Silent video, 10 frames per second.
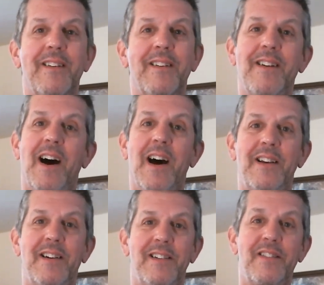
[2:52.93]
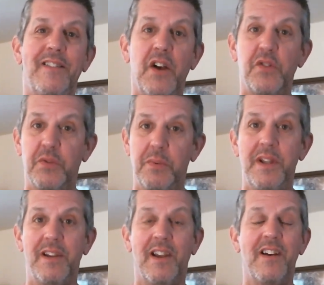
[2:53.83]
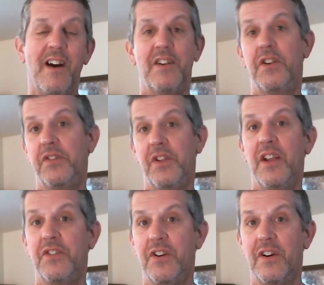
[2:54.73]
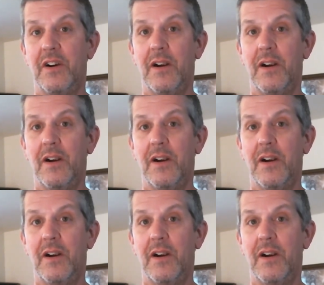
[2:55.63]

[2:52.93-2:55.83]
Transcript: God does speak and God does answer.